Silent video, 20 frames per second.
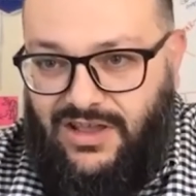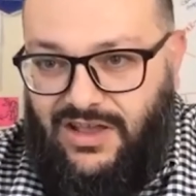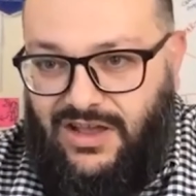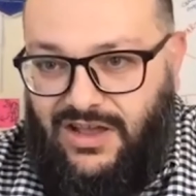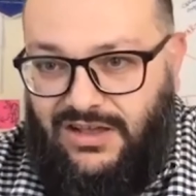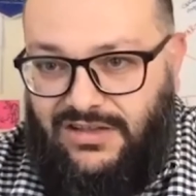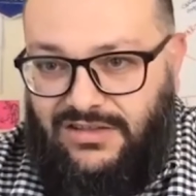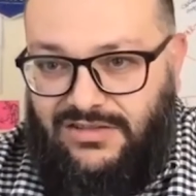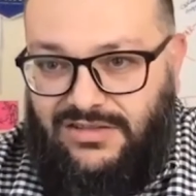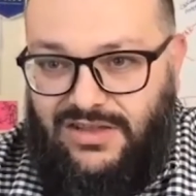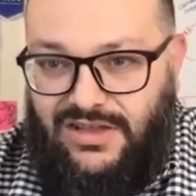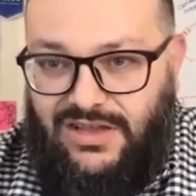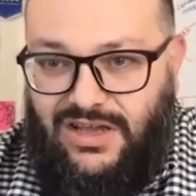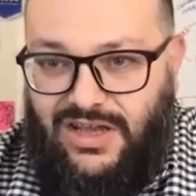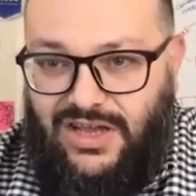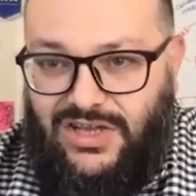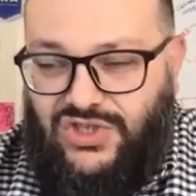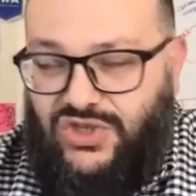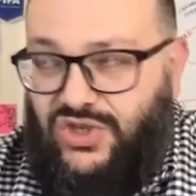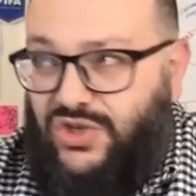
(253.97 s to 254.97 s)
And
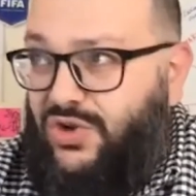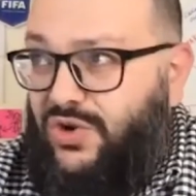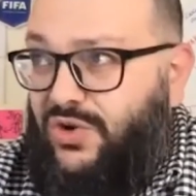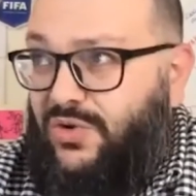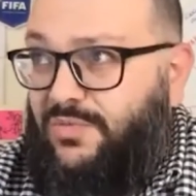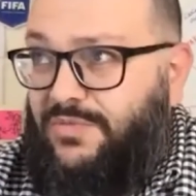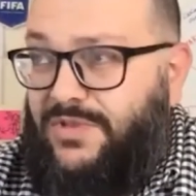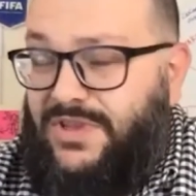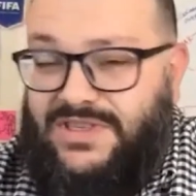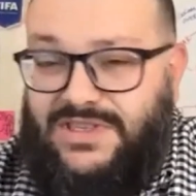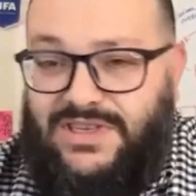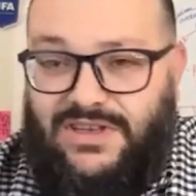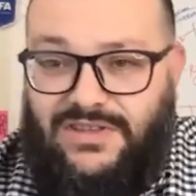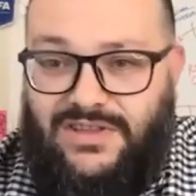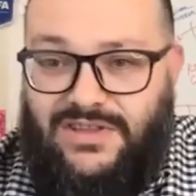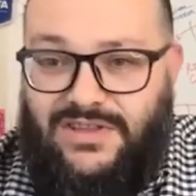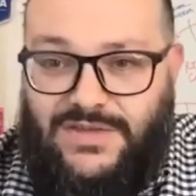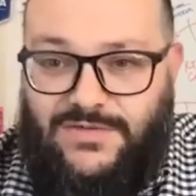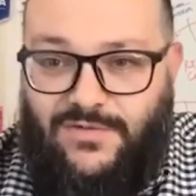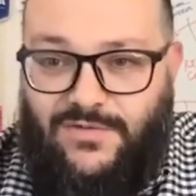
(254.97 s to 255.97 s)
as you know, this
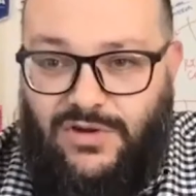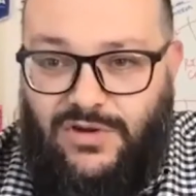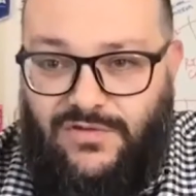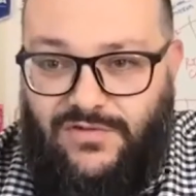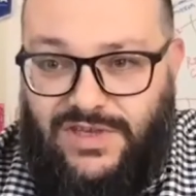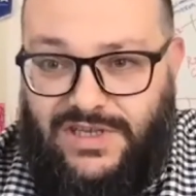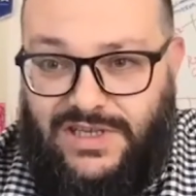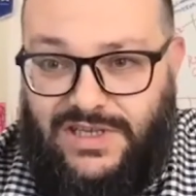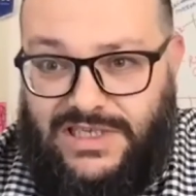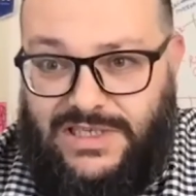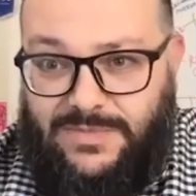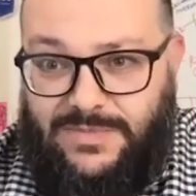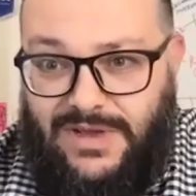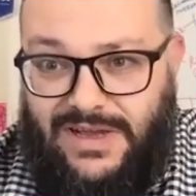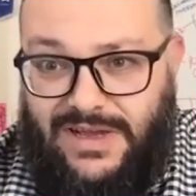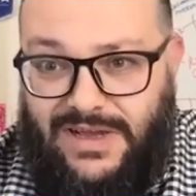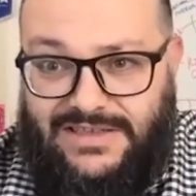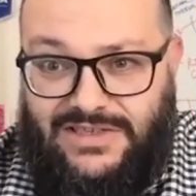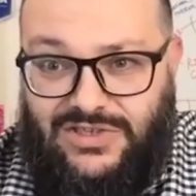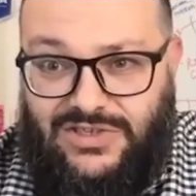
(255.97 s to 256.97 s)
country is full of
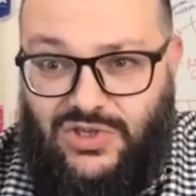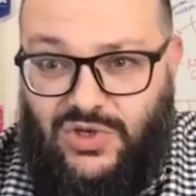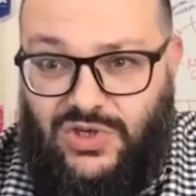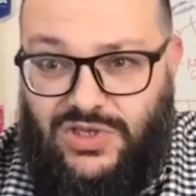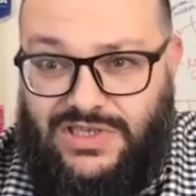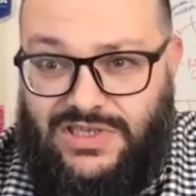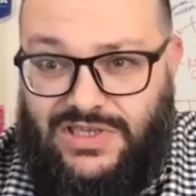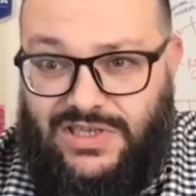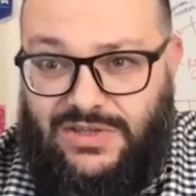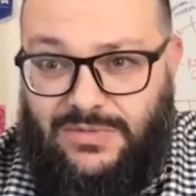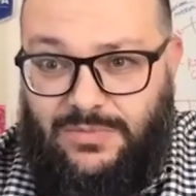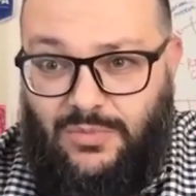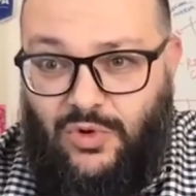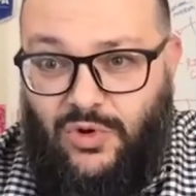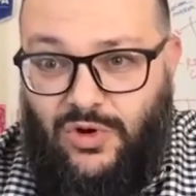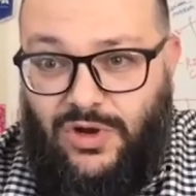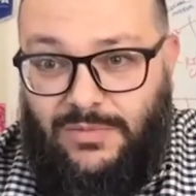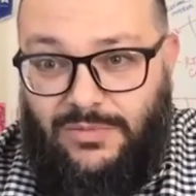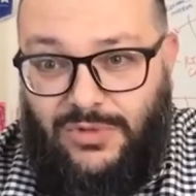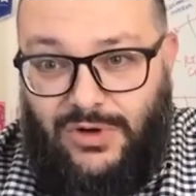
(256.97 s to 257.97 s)
expats. So it's not
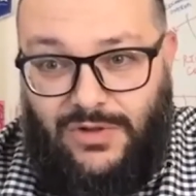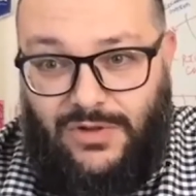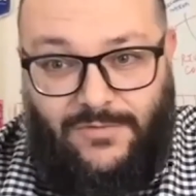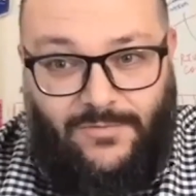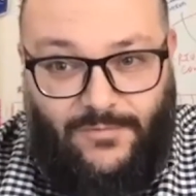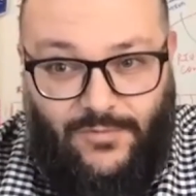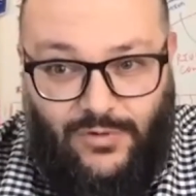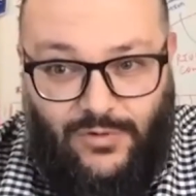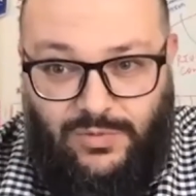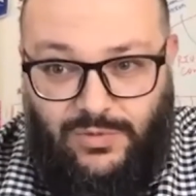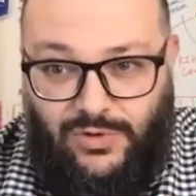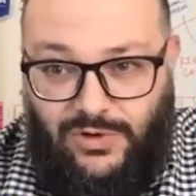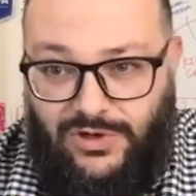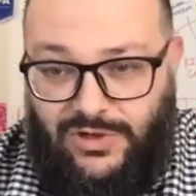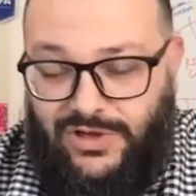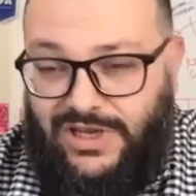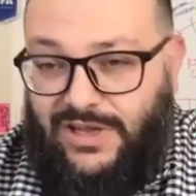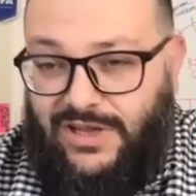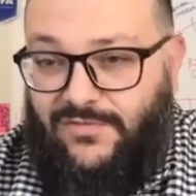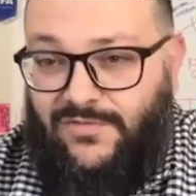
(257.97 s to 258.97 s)
more about football.
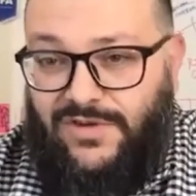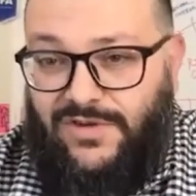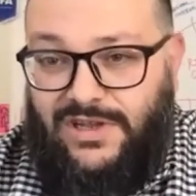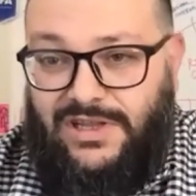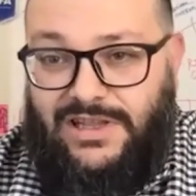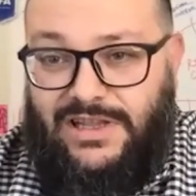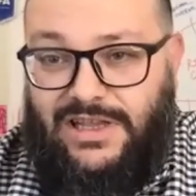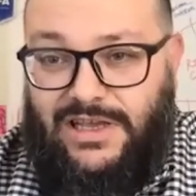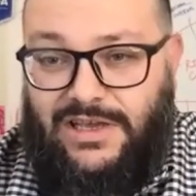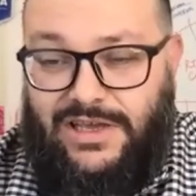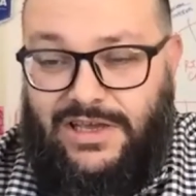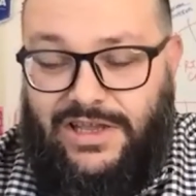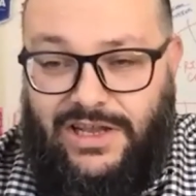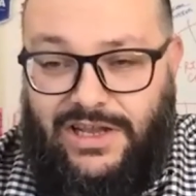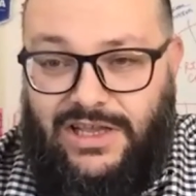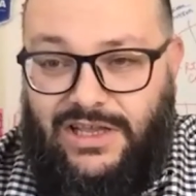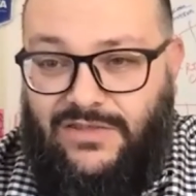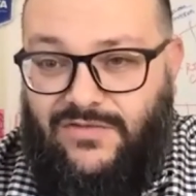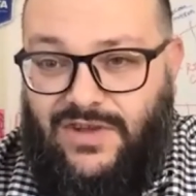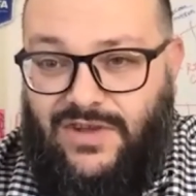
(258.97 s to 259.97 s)
You can find like
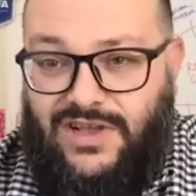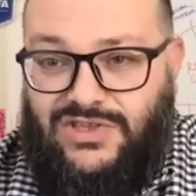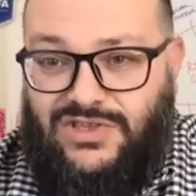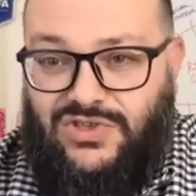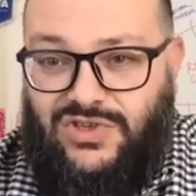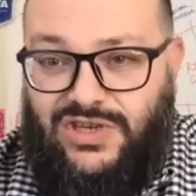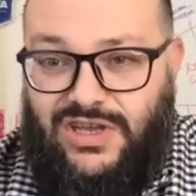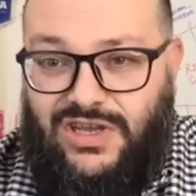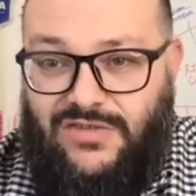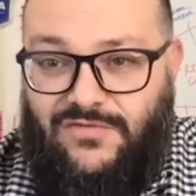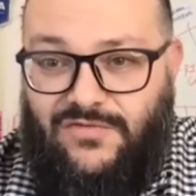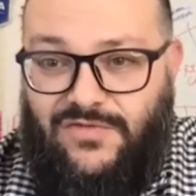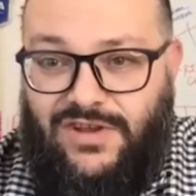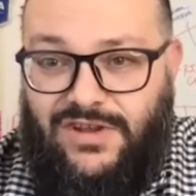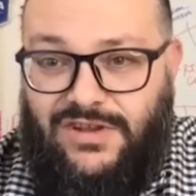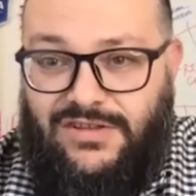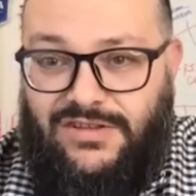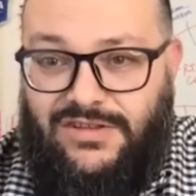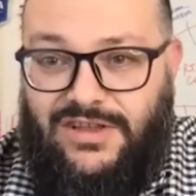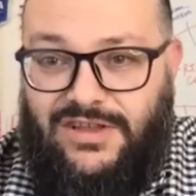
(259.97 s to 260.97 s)
cricket fans. You can
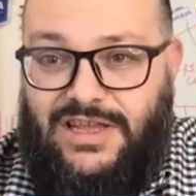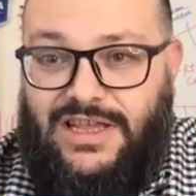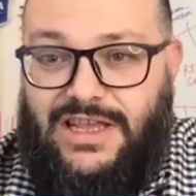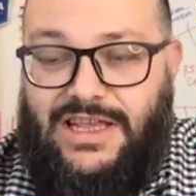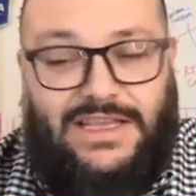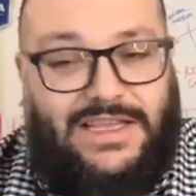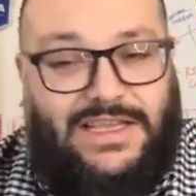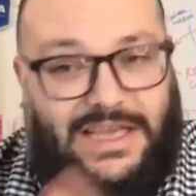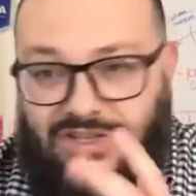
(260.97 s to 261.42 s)
find, in